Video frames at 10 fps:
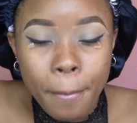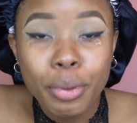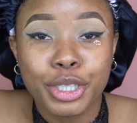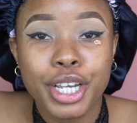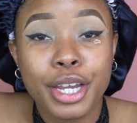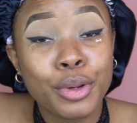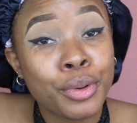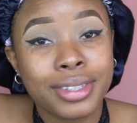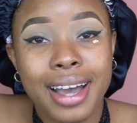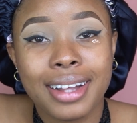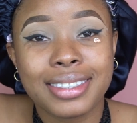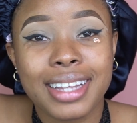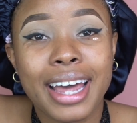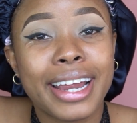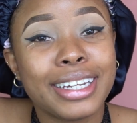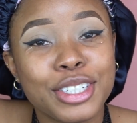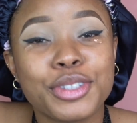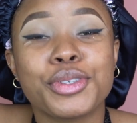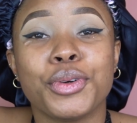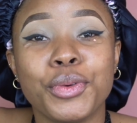Pressure in the whole dance, and I
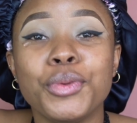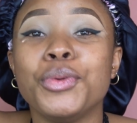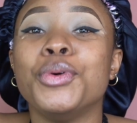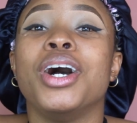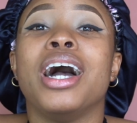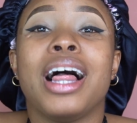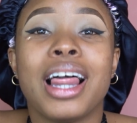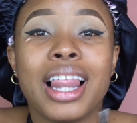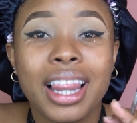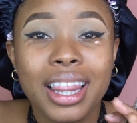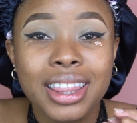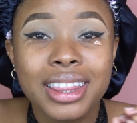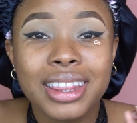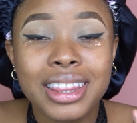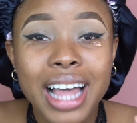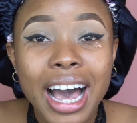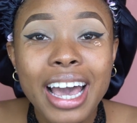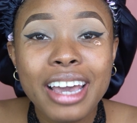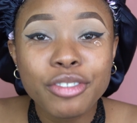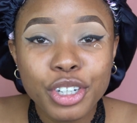need to go
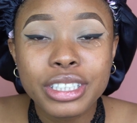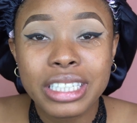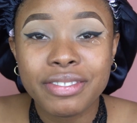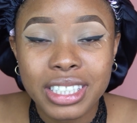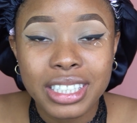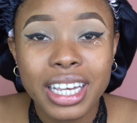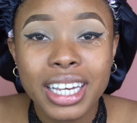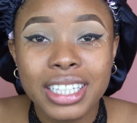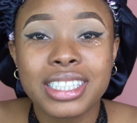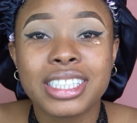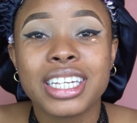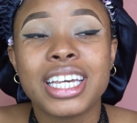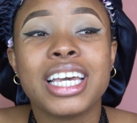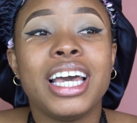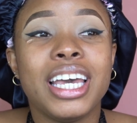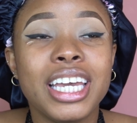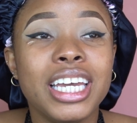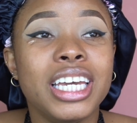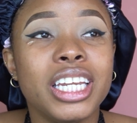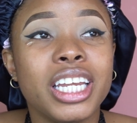live on TV6
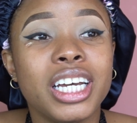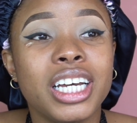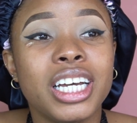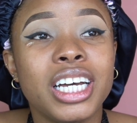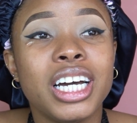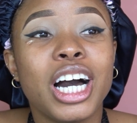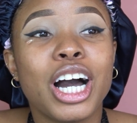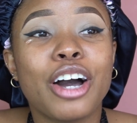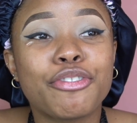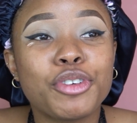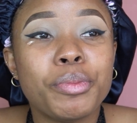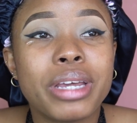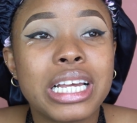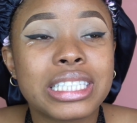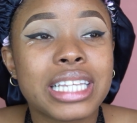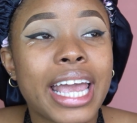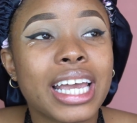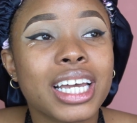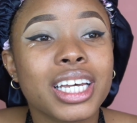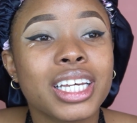in a few minutes,
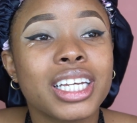like